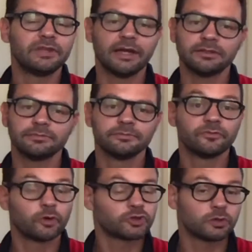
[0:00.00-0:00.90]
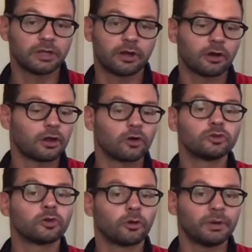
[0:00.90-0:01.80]
that. For sure they're not gonna go
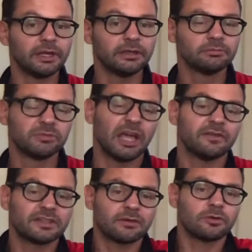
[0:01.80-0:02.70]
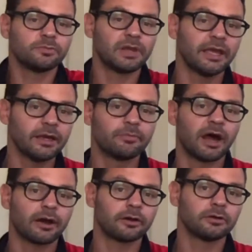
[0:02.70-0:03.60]
to Europa League. They have some good players,
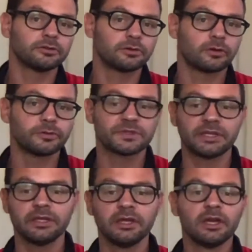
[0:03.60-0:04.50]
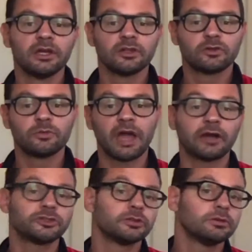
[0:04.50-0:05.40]
Barrow, Skorowski,
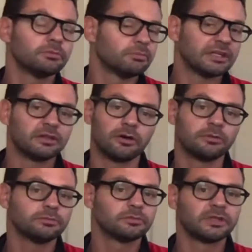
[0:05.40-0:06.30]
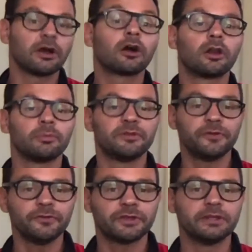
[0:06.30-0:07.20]
Tomiyasu, but no, they are gonna be
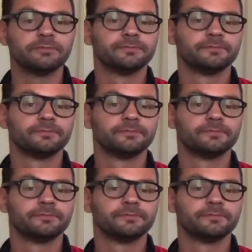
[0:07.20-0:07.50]
15.